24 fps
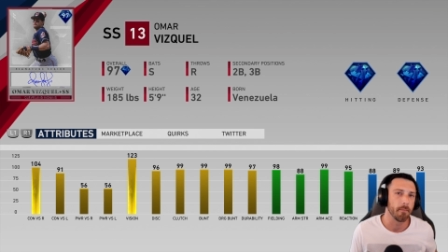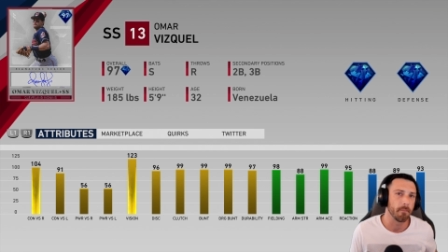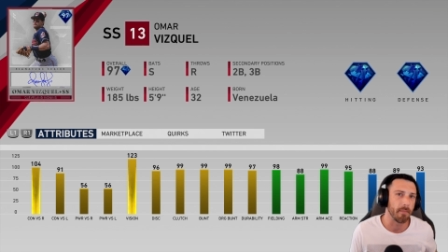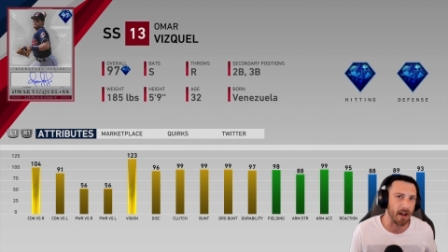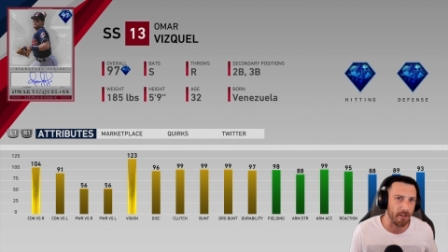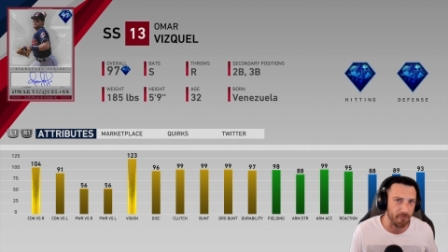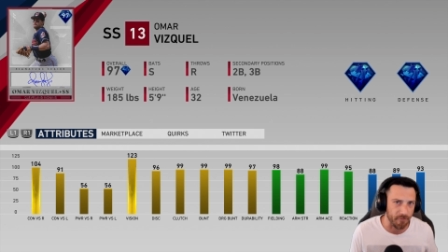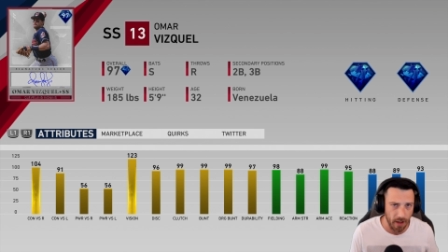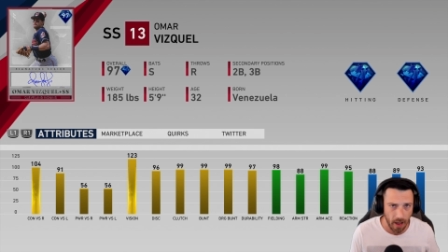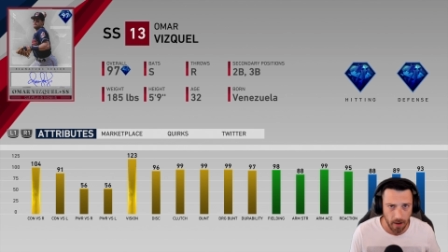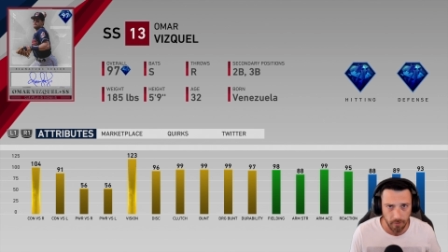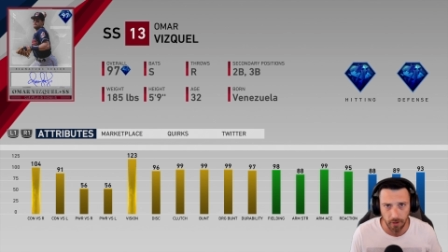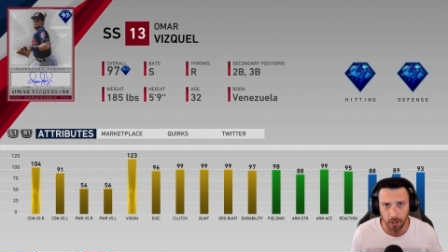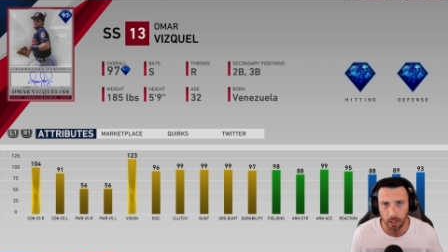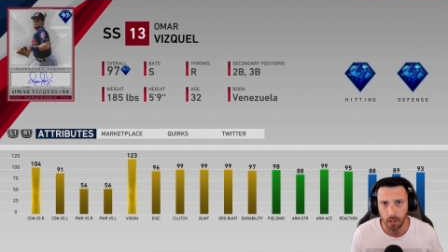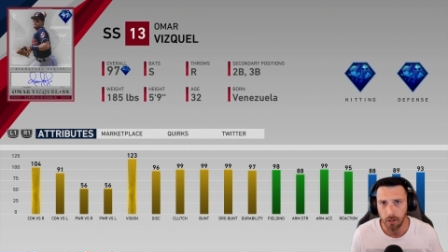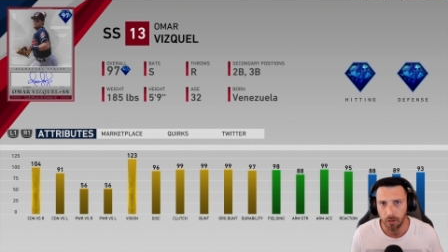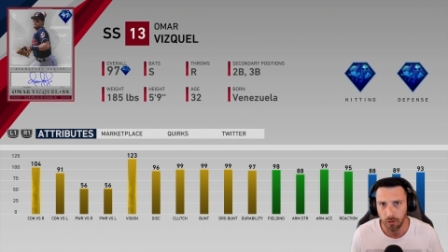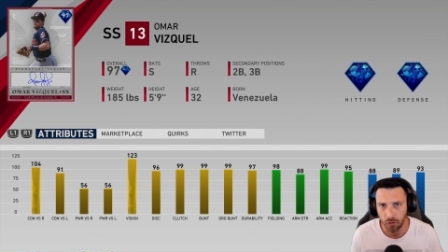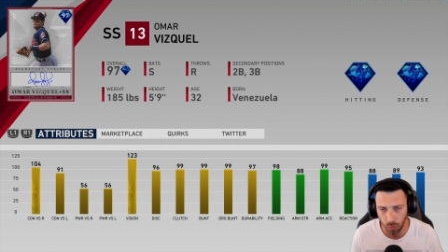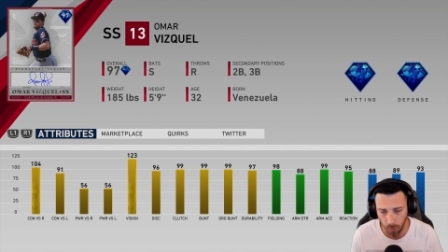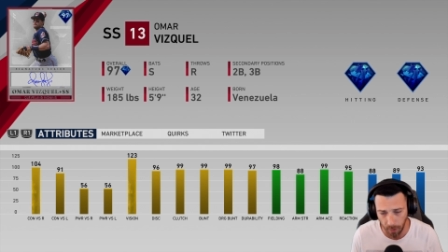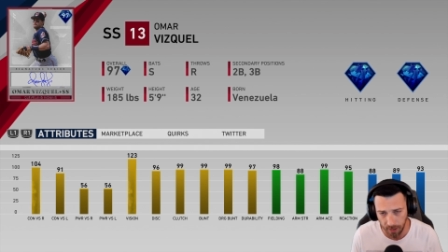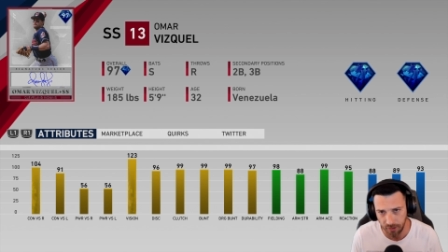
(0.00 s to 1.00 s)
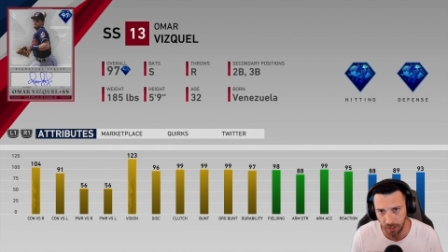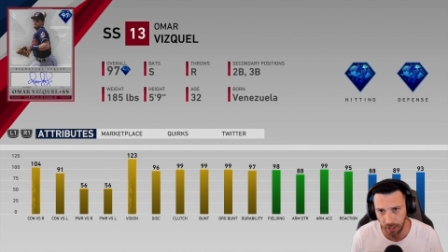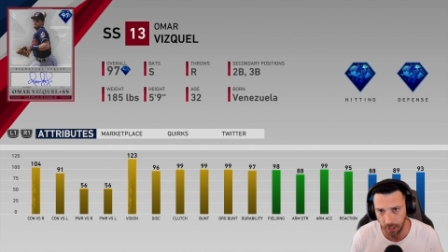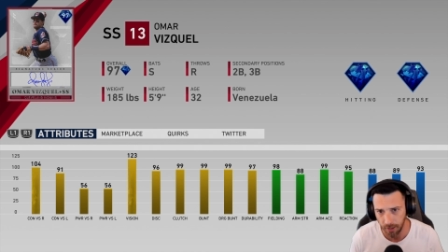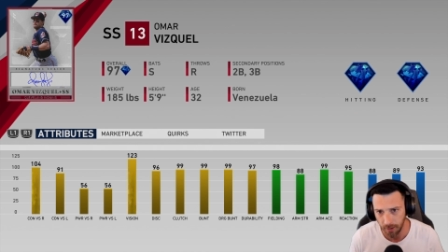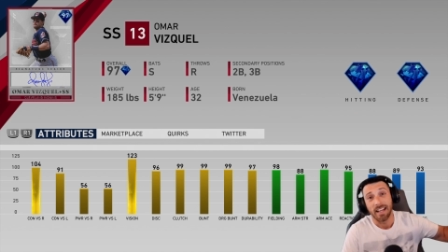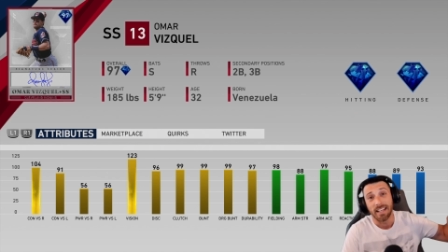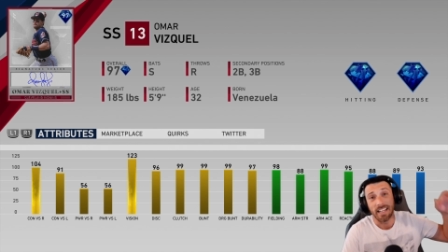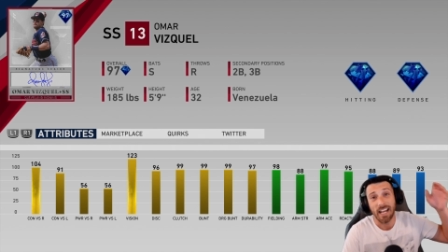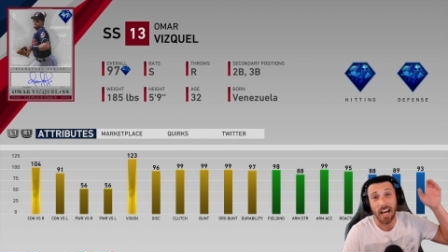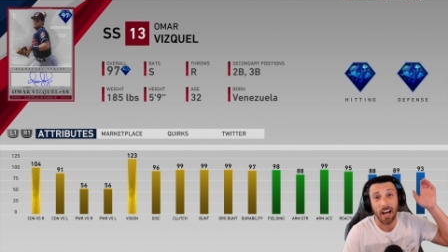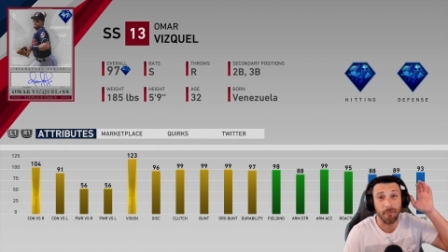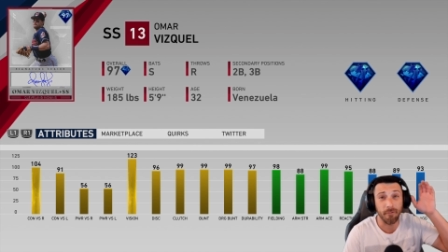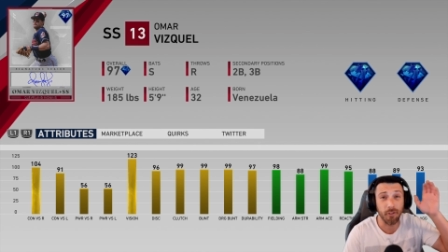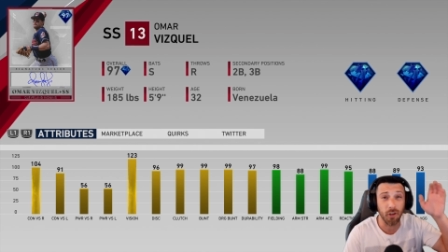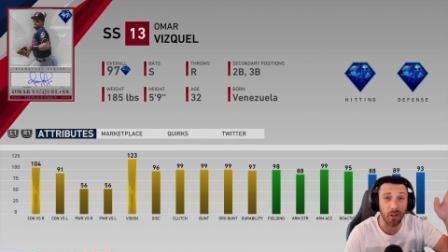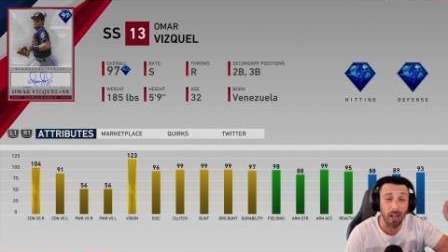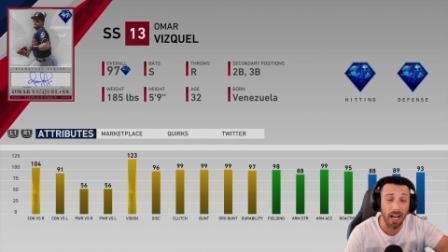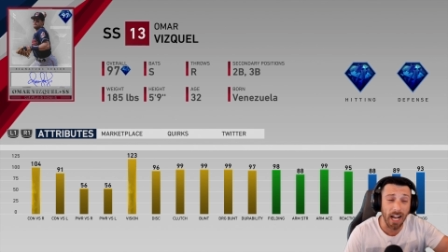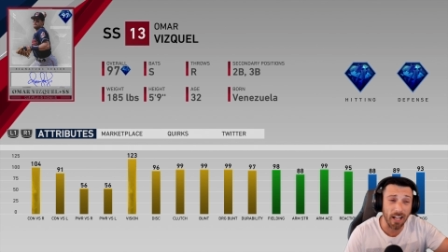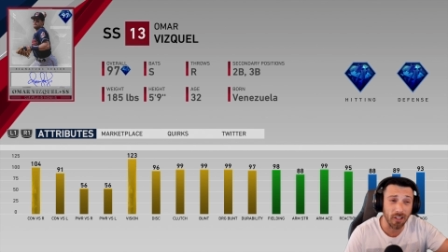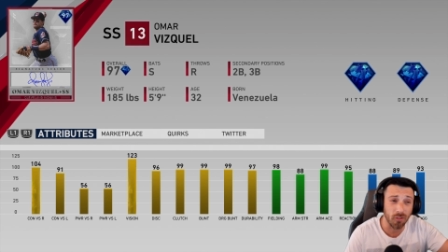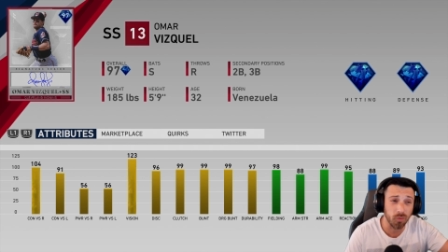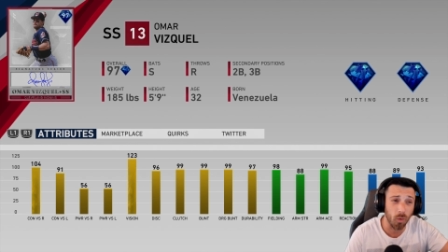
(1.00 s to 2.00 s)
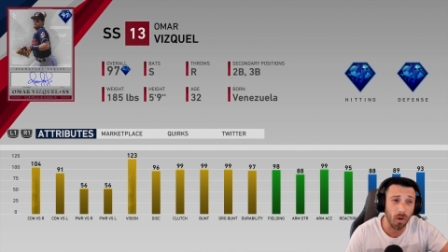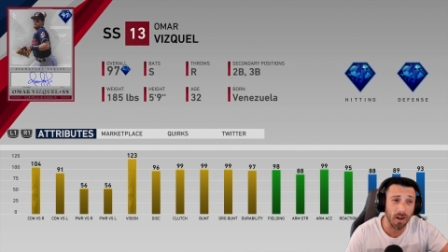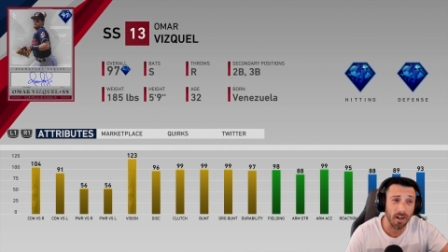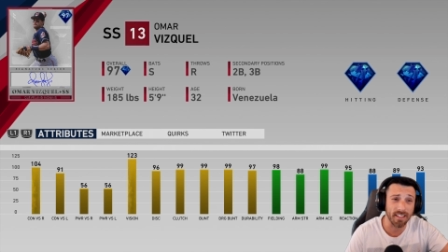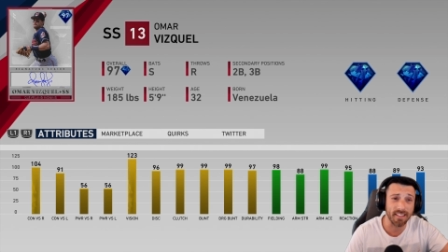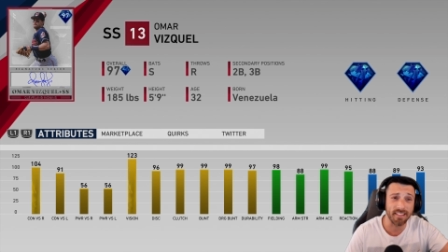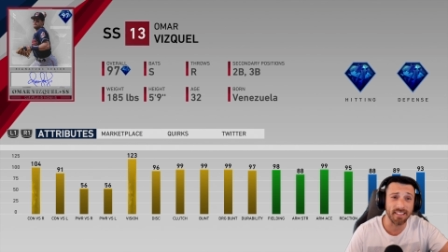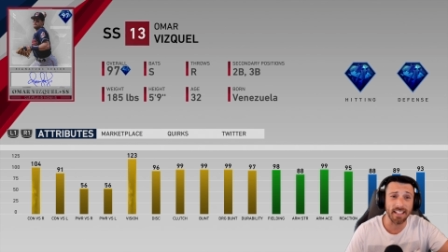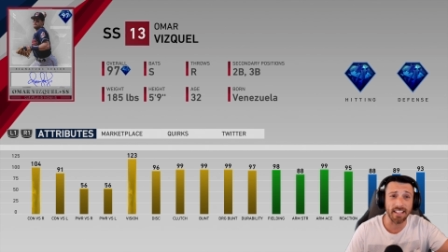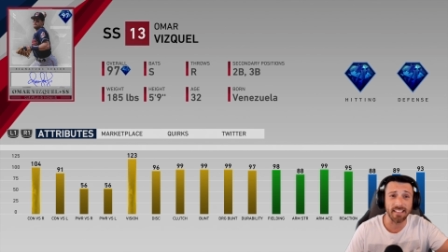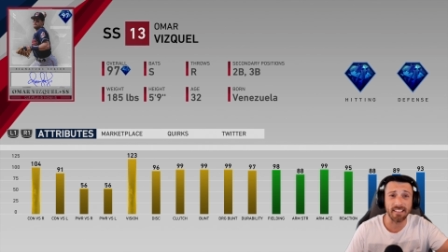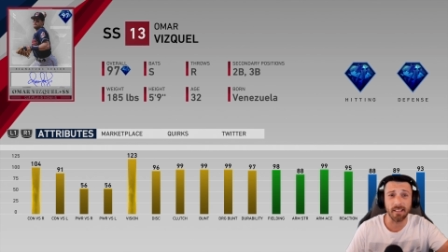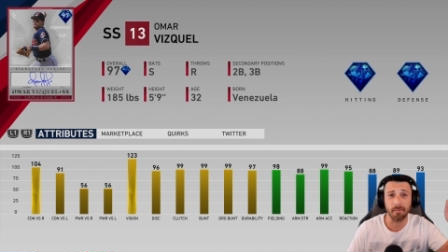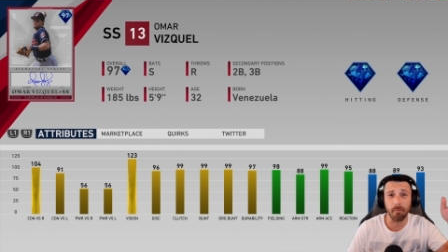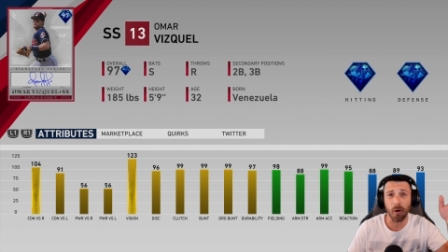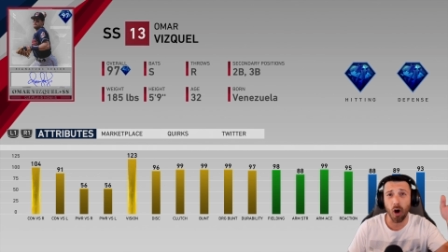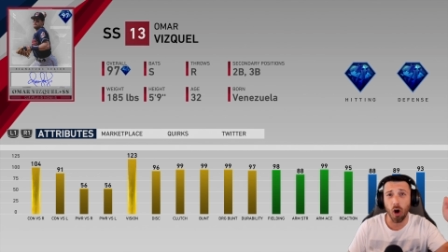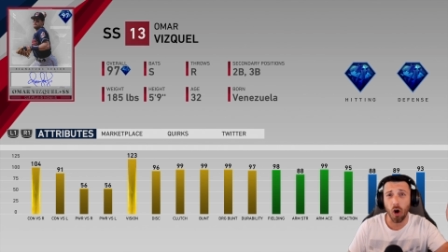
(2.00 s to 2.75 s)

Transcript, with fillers: my favorite, switch hitter. Now, if you guys want to see some